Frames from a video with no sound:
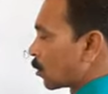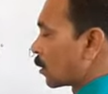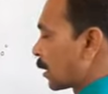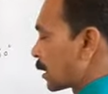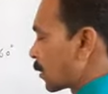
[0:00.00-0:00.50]
root
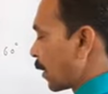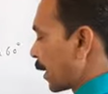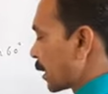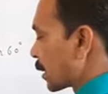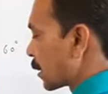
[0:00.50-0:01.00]
3 square
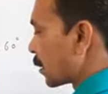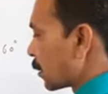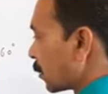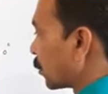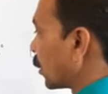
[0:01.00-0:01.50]
is
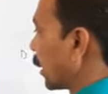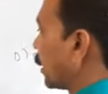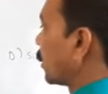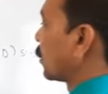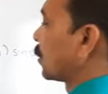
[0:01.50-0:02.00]

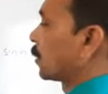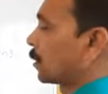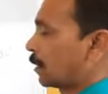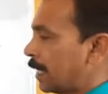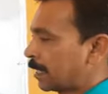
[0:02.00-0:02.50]
3,
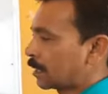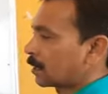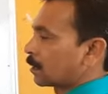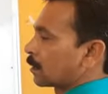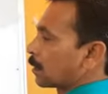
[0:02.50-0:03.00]

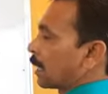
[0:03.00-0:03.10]
right?